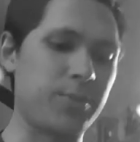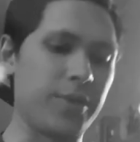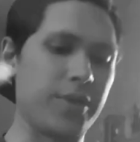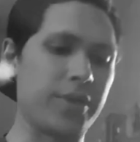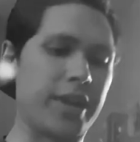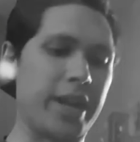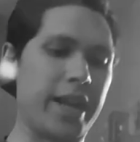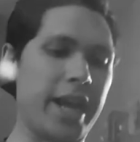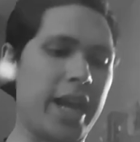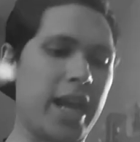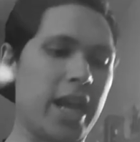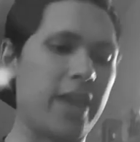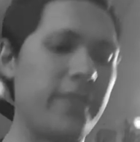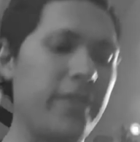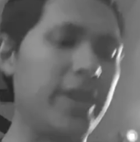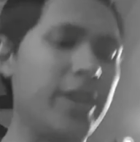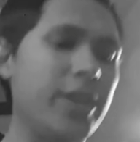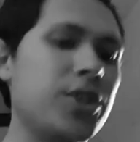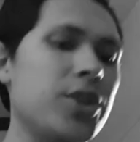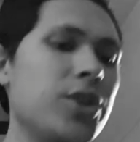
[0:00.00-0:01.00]
that I have
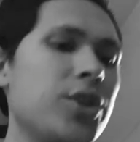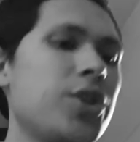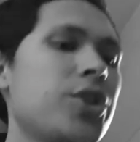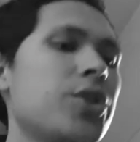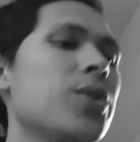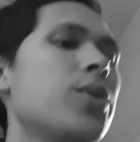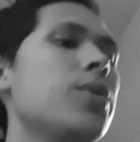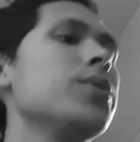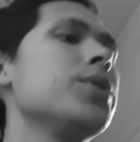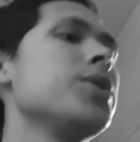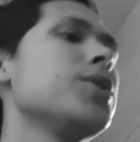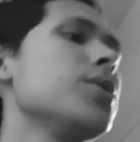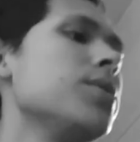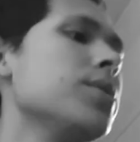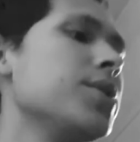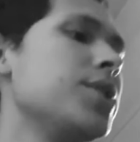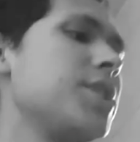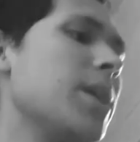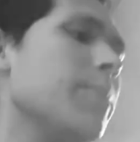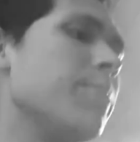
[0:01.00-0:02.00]
is Shows Sold
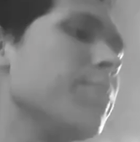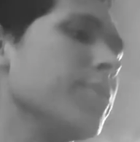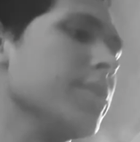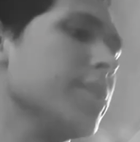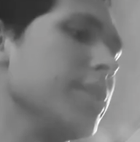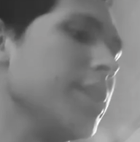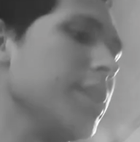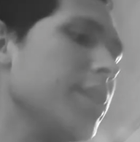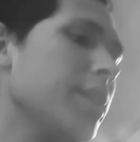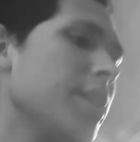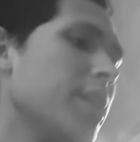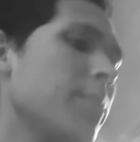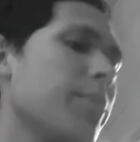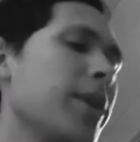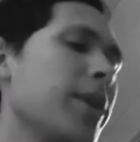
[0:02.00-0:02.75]
Separately by